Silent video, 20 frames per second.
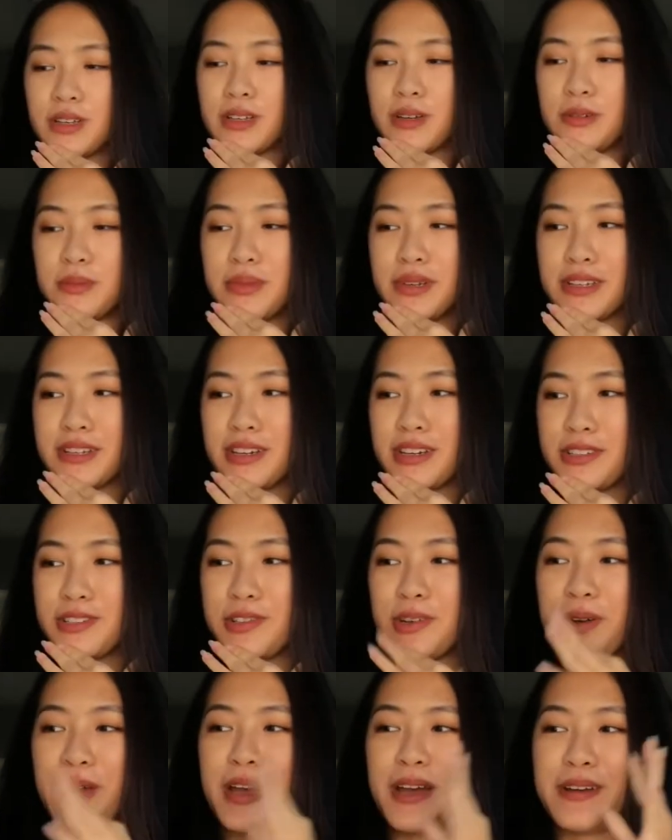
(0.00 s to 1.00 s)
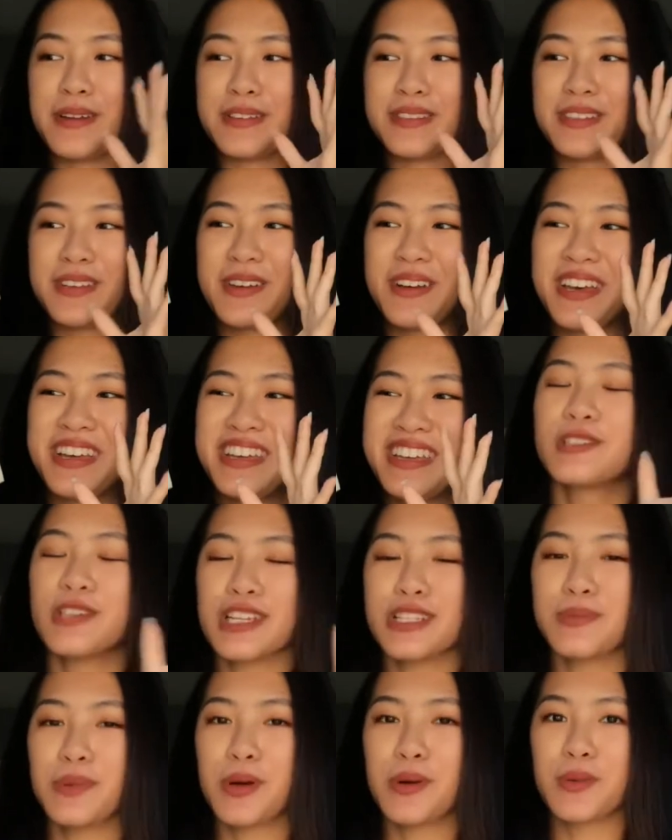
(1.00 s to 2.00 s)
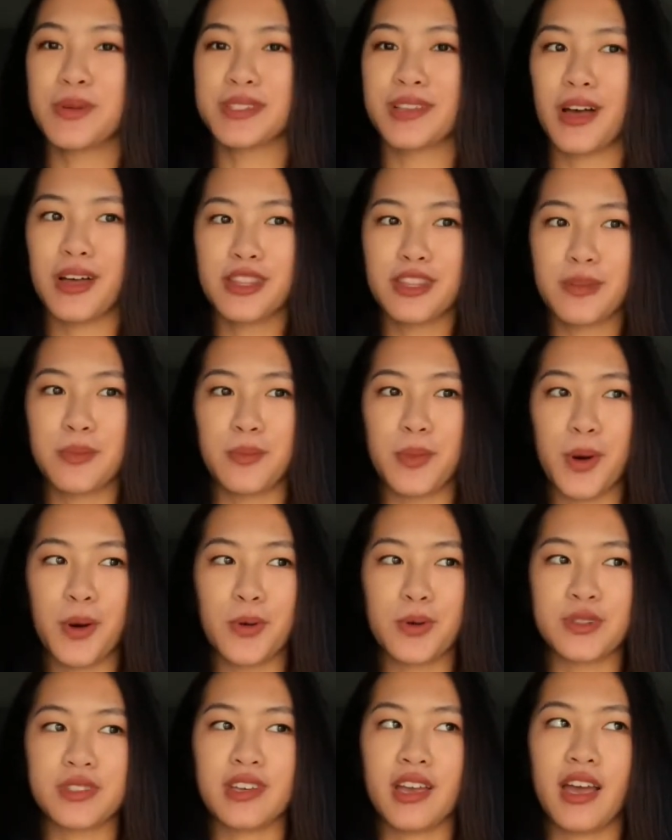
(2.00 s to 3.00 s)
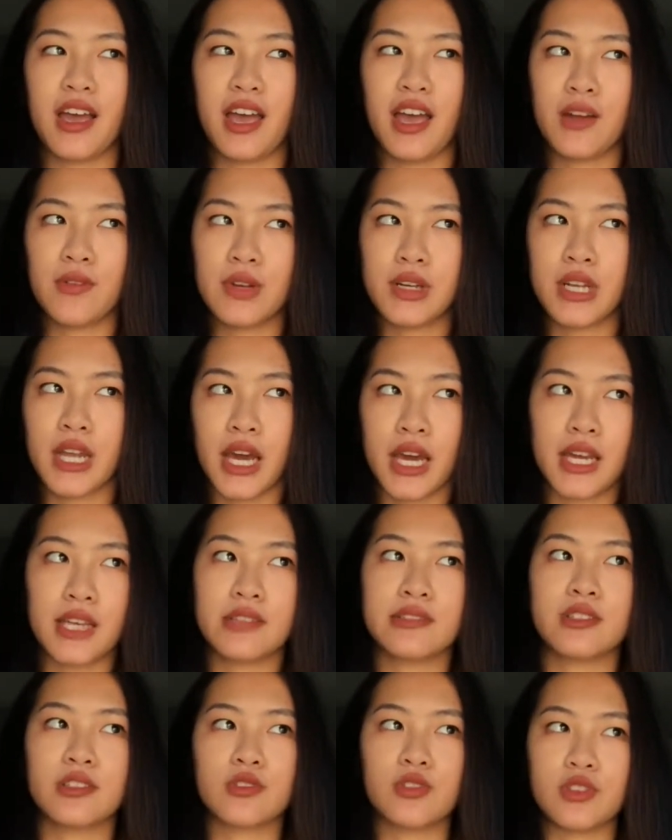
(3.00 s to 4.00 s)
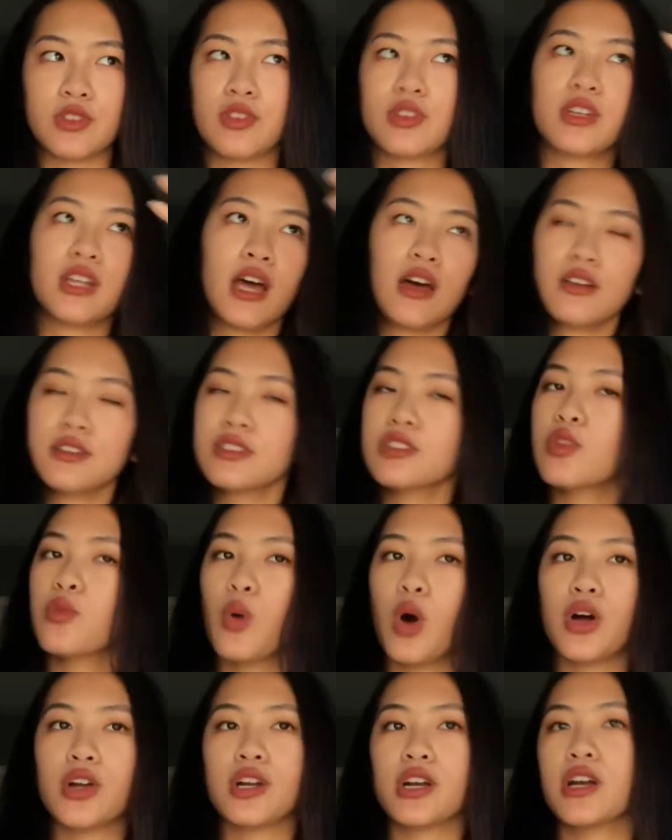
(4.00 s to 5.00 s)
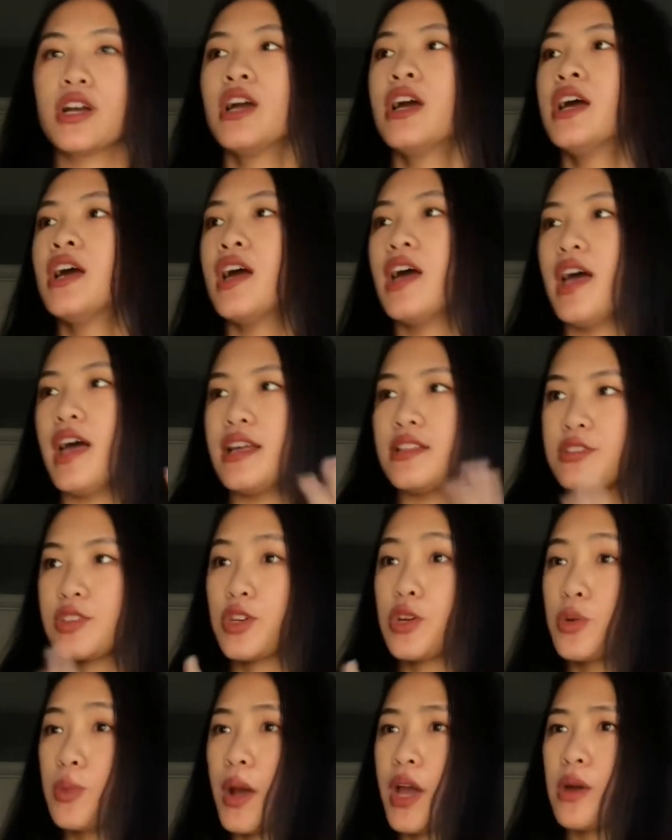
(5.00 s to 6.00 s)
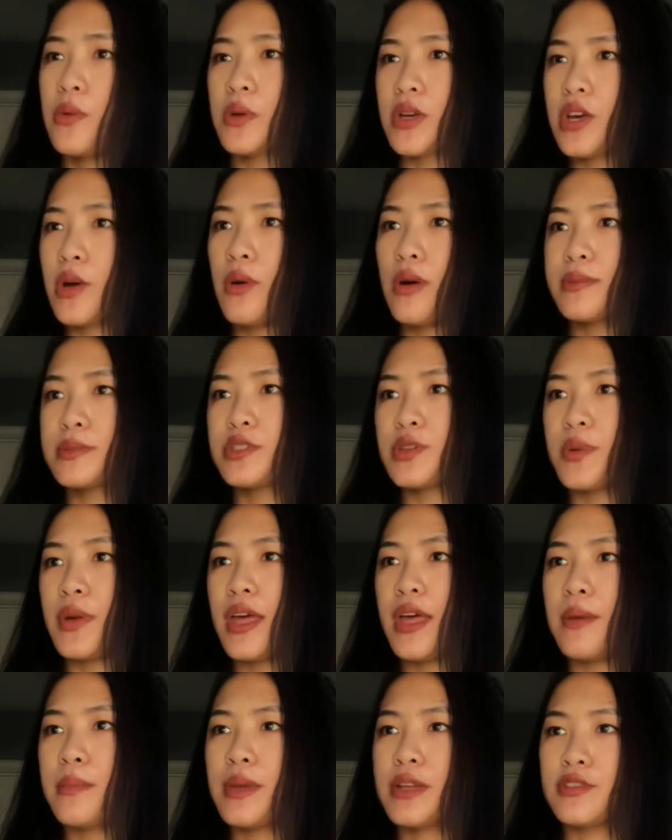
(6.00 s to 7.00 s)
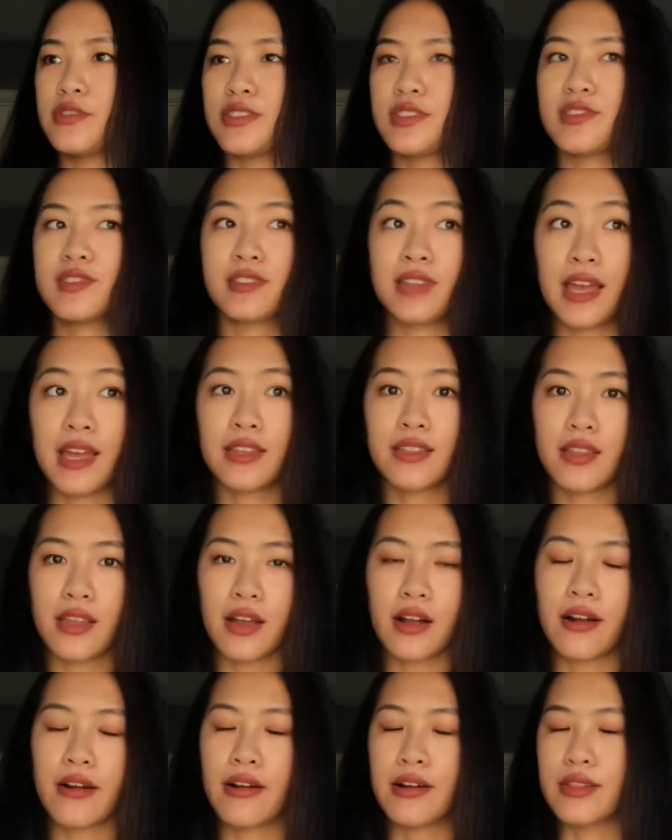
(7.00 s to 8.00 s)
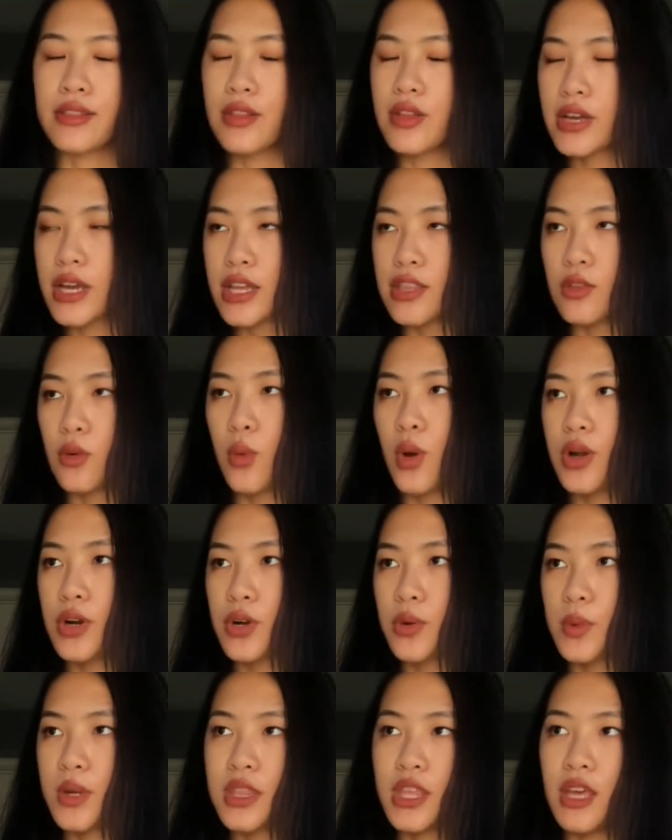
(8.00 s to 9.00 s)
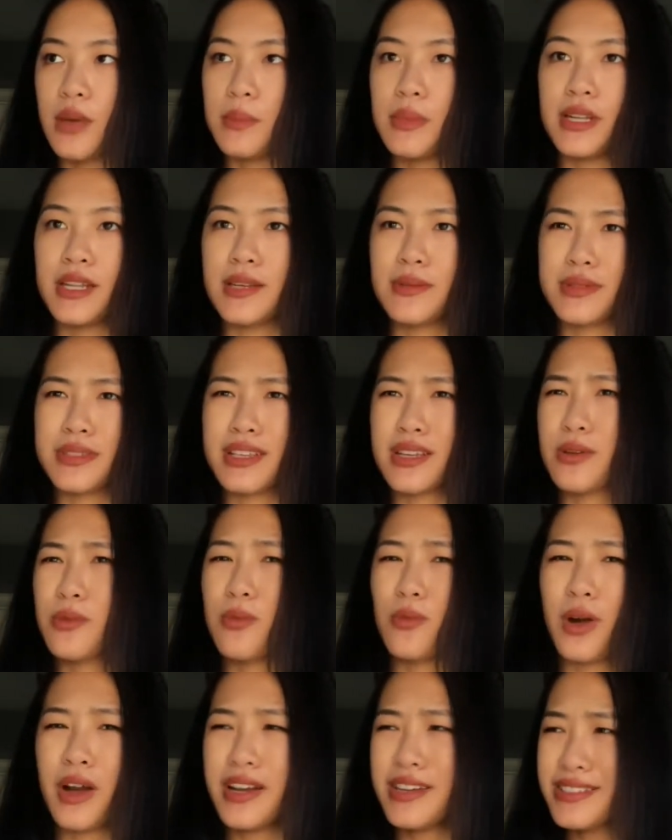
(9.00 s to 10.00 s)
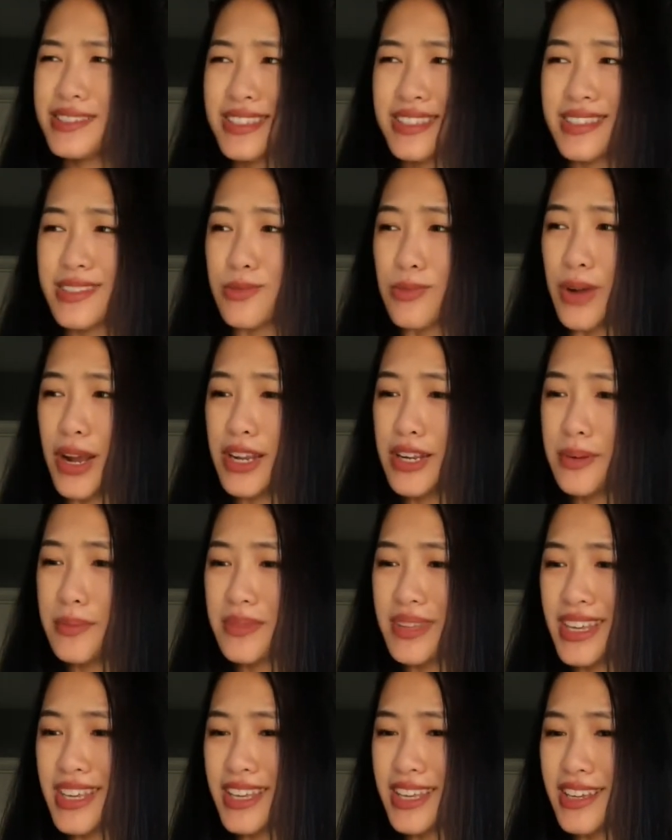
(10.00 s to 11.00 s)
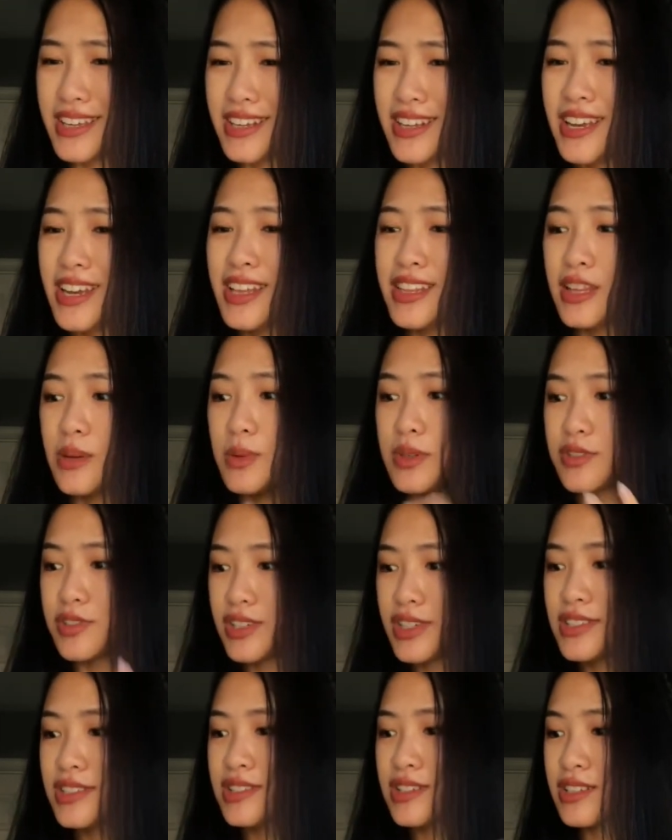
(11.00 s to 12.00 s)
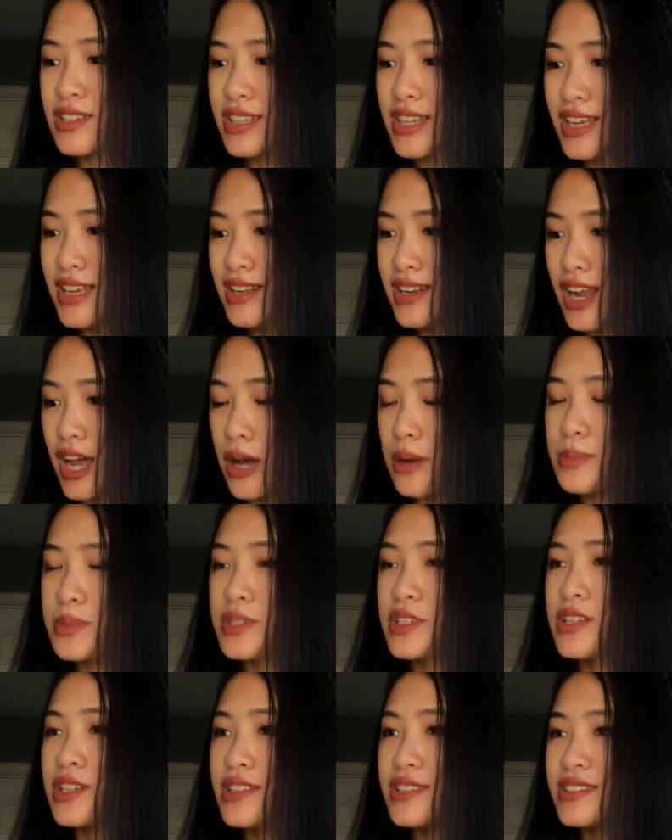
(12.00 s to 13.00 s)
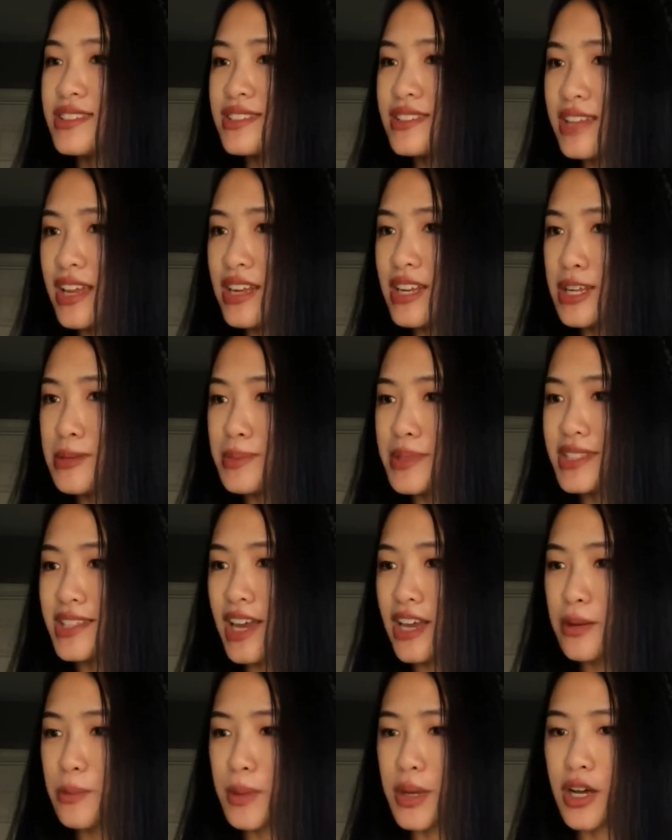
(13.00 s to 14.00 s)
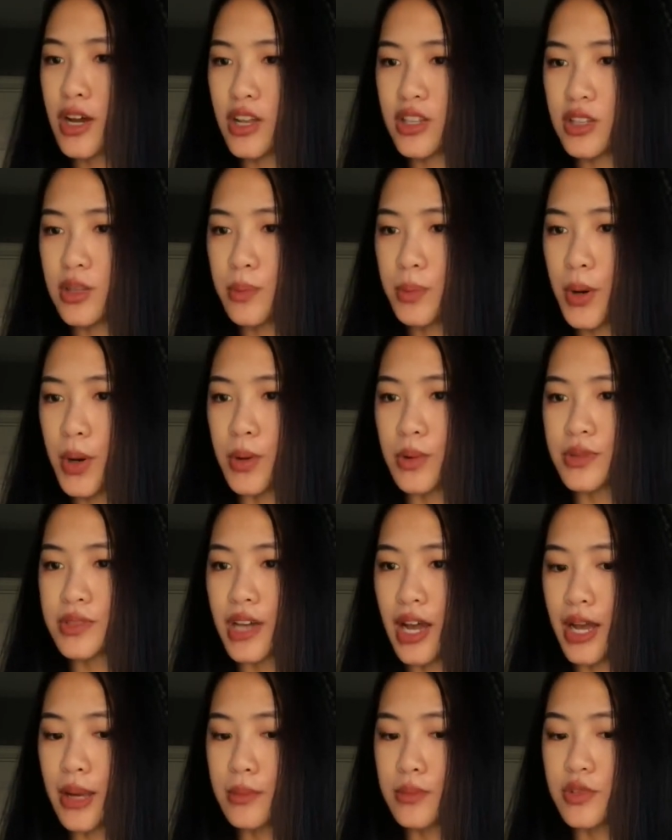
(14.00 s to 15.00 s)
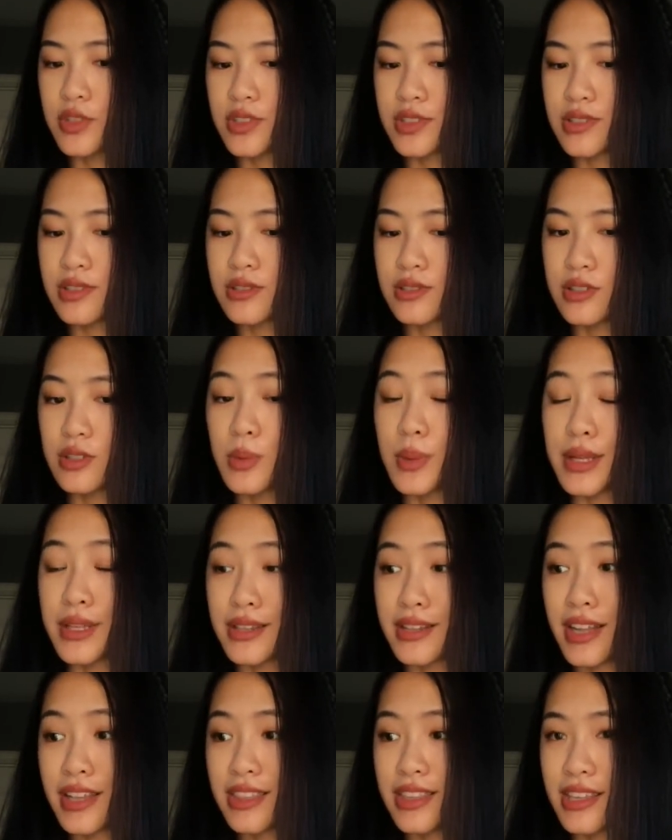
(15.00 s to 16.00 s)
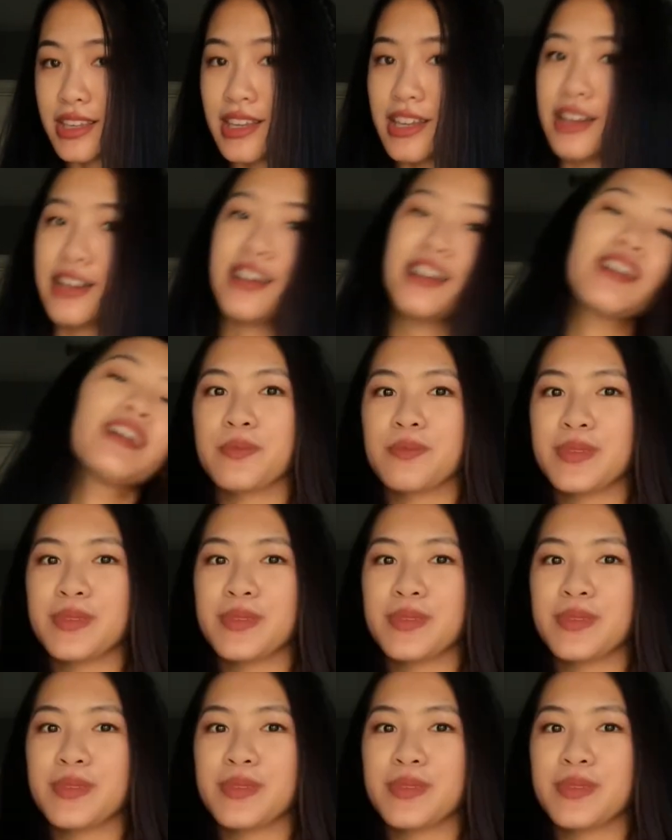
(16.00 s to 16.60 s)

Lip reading: Oh my gosh, okay, so Jesper was on the boat every night just looking out into the water, and Kue would go up to him and just stand there and look at the water with him, and he was like, why is this random kid that we just kidnapped standing beside me on the boat? I'm just doing nothing here.